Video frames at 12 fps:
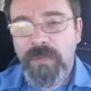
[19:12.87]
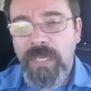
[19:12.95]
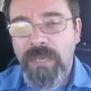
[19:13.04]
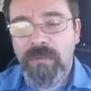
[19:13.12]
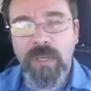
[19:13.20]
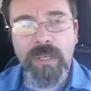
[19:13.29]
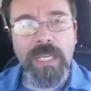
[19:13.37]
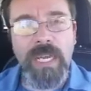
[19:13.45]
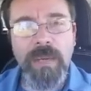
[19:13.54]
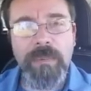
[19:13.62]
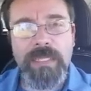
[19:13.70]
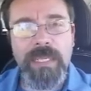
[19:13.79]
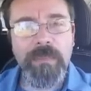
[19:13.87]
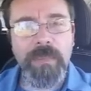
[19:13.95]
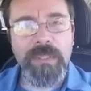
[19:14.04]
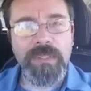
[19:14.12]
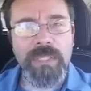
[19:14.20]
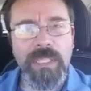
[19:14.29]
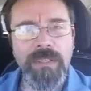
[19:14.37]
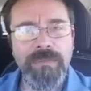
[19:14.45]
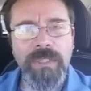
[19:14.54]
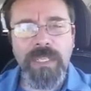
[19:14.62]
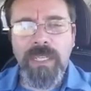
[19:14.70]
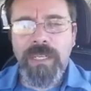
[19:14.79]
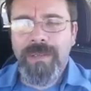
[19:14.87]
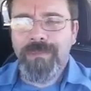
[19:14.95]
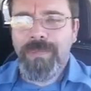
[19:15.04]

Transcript: If you were to have a hard copy set up on your shelf,